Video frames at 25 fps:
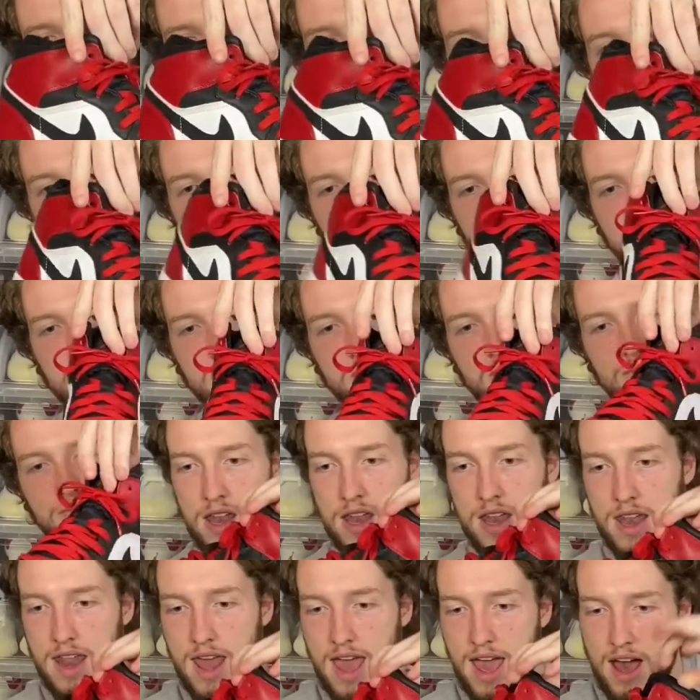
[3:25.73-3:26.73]
the shoe.
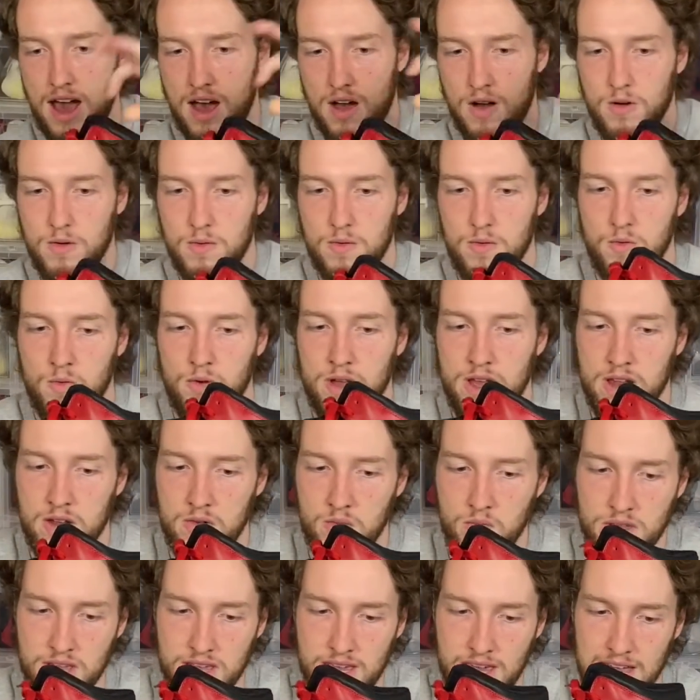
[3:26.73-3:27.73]
Now, when
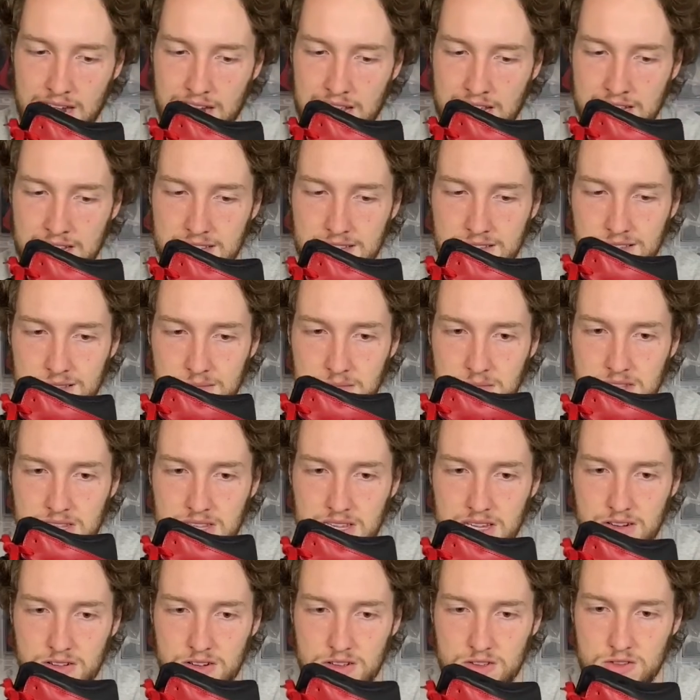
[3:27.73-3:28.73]
we get into the
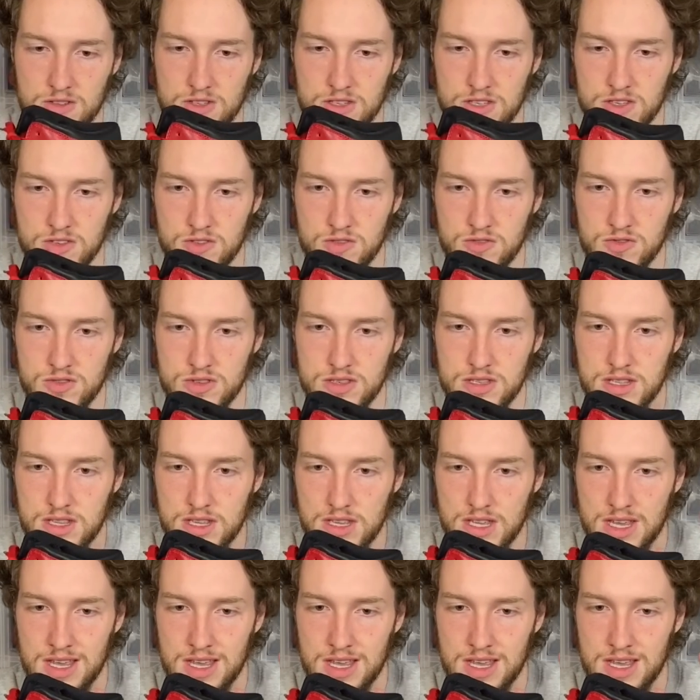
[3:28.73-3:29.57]
materials used,